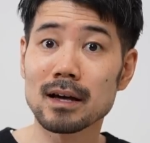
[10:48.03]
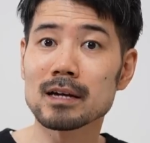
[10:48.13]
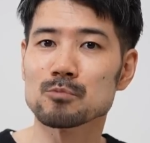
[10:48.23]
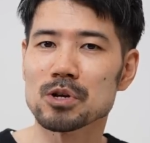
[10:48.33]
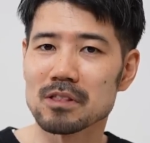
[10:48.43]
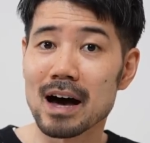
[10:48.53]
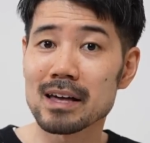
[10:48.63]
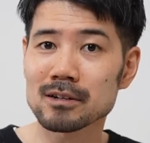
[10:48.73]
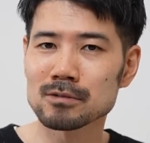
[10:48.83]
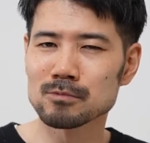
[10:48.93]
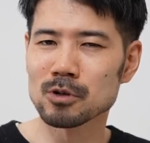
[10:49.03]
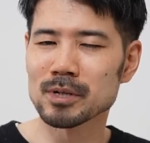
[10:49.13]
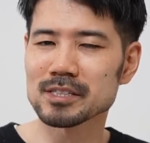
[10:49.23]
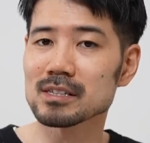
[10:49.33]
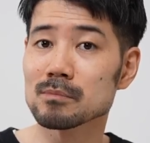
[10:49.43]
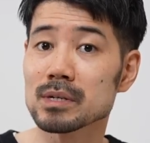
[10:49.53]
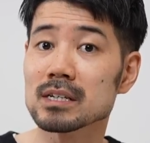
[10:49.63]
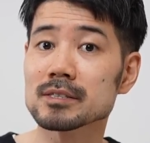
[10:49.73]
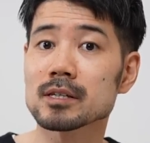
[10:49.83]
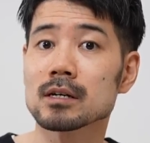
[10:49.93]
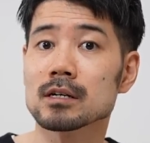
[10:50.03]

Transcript: And relying on romaji means